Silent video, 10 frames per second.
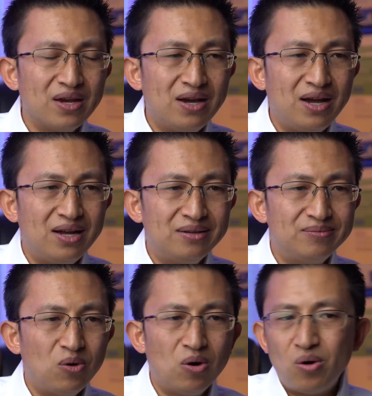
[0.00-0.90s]

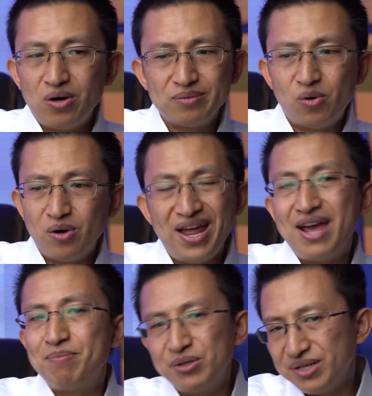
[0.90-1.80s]
Or
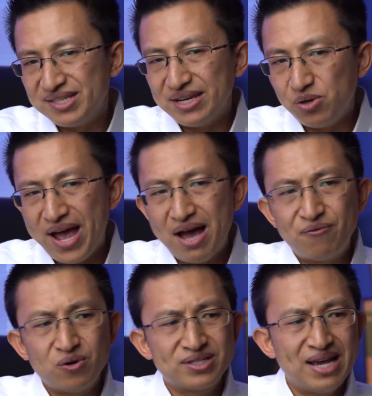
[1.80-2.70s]
liabilities that you
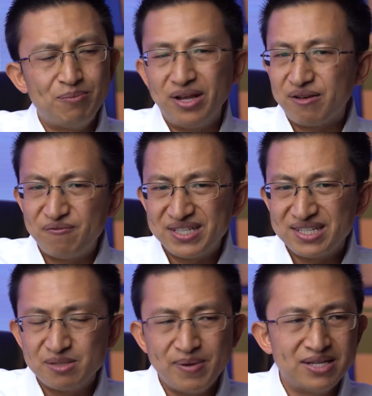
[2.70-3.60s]
have, for example, like
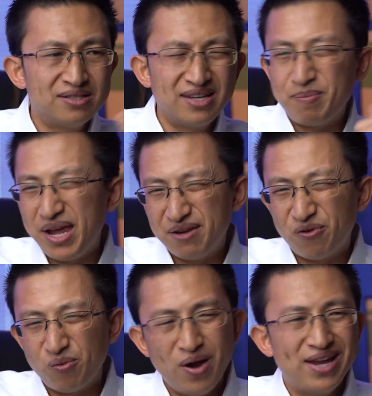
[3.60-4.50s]
fixed expenses, like paying
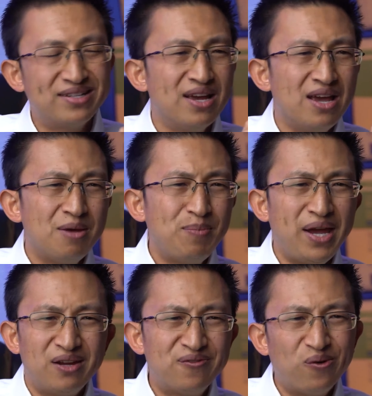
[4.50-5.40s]
for rent,
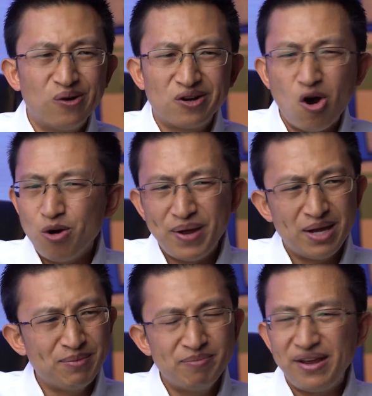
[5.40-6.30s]
paying for a car
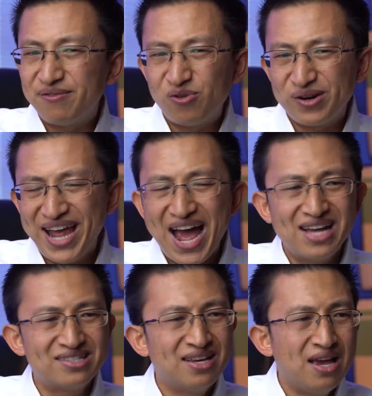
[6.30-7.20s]
payment, paying for
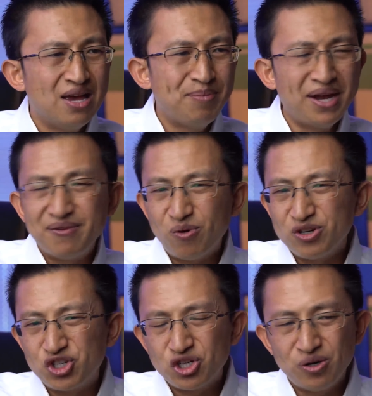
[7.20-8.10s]
gas, paying for
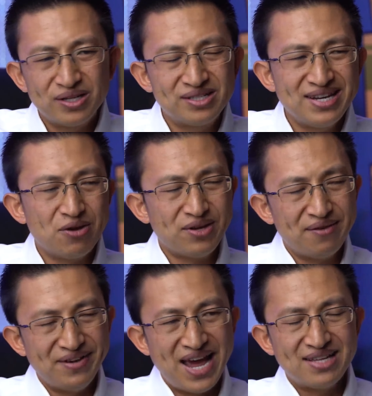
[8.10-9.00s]
insurance. Now you
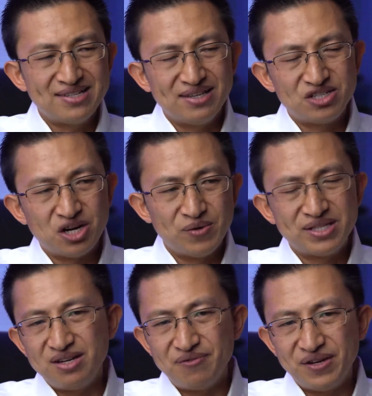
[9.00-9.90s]
have an asset that
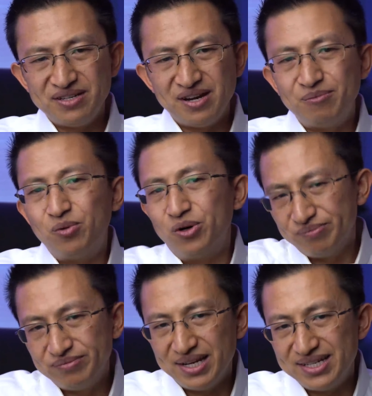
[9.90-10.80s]
generates enough income.
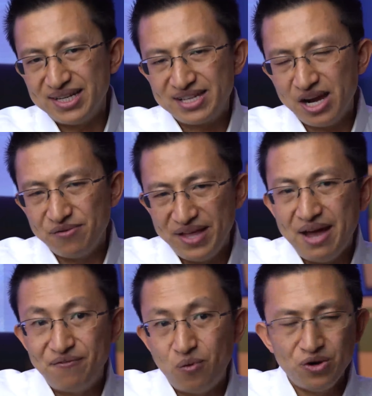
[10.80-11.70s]
Well, that takes care of
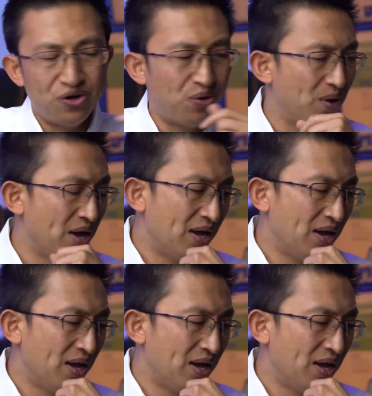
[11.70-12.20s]
that for you.